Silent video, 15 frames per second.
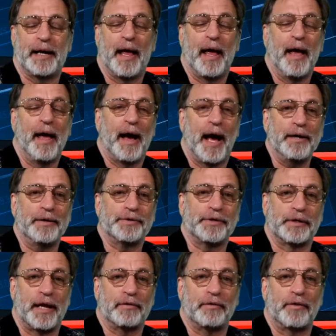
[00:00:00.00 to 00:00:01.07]
I know there's a
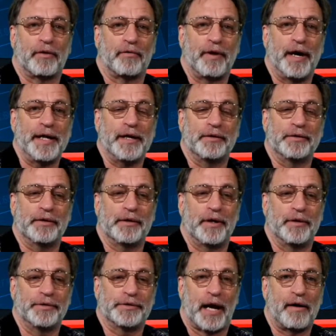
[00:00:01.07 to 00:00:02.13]
local radio host, I
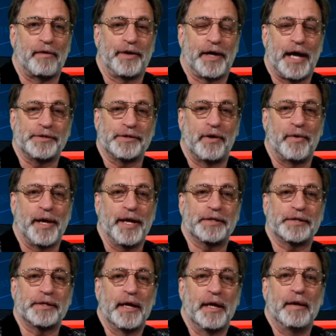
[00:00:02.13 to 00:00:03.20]
don't know if you guys know who he is,
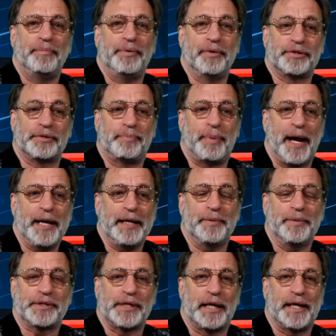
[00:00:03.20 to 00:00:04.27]
Bill Spadea was on
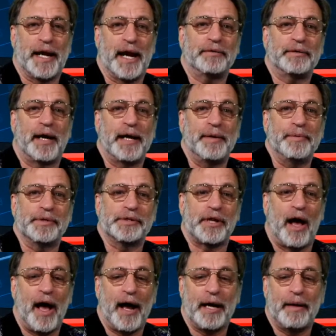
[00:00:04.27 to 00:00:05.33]
the air today, and he was talking
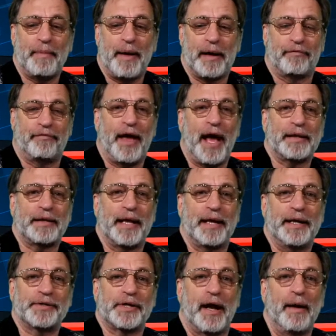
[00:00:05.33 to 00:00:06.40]
about the fact that his
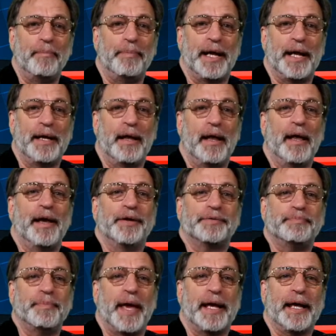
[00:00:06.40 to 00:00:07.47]
company is
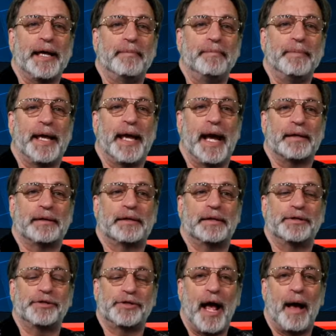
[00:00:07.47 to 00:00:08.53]
making him get the
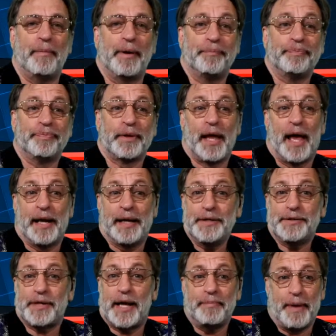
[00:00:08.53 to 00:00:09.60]
jab. And he said
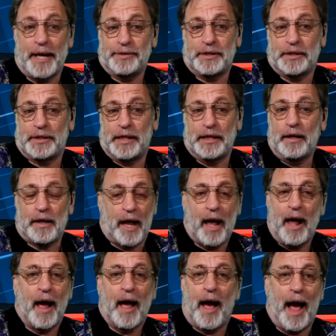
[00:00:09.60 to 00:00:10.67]
basically, look,
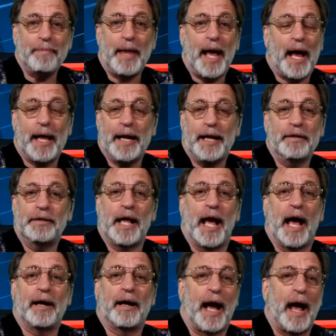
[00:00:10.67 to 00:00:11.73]
I'm not going to do that.
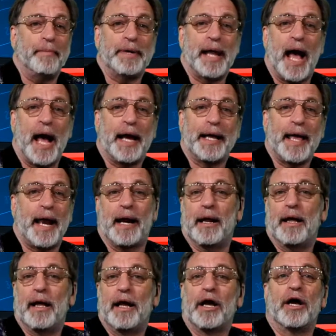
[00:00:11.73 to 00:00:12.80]
I'm not going to get it.
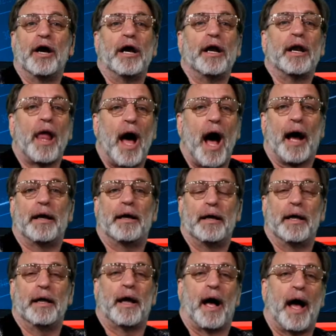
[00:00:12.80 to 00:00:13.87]
Good luck.
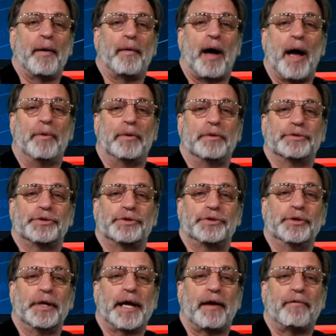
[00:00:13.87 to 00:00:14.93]
I will sooner get
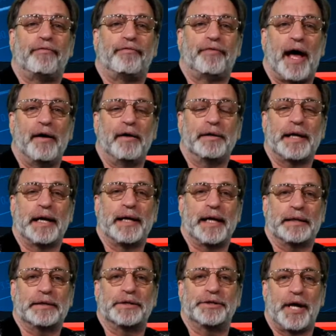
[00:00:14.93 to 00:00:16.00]
fired than get the
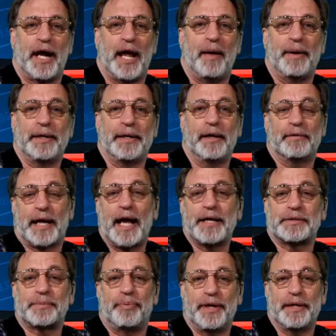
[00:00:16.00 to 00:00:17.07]
jab. And, the guy's a
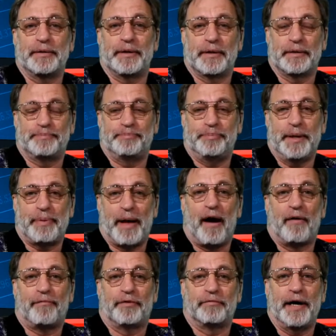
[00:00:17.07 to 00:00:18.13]
pretty powerful
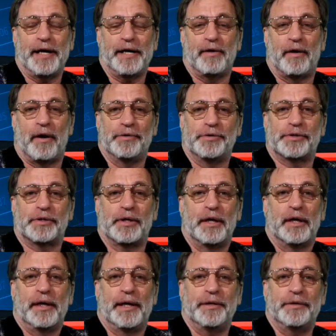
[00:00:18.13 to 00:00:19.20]
radio host in
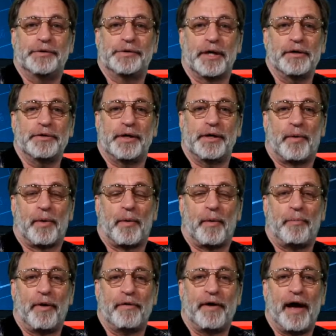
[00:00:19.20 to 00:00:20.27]
New Jersey on
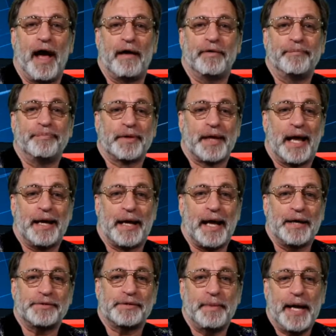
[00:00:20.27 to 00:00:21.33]
101.5, and the guy's
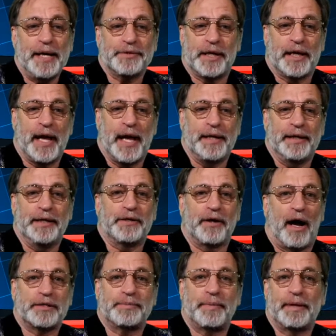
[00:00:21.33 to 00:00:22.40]
amazing. And he talks
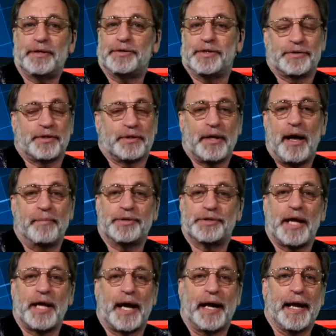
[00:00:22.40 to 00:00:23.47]
about this. He said, no, I'm just not going
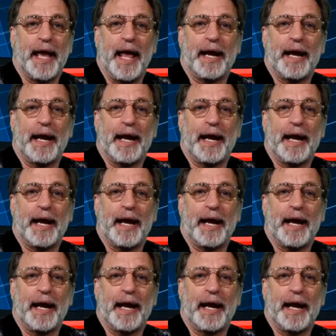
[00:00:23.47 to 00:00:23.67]
to get it.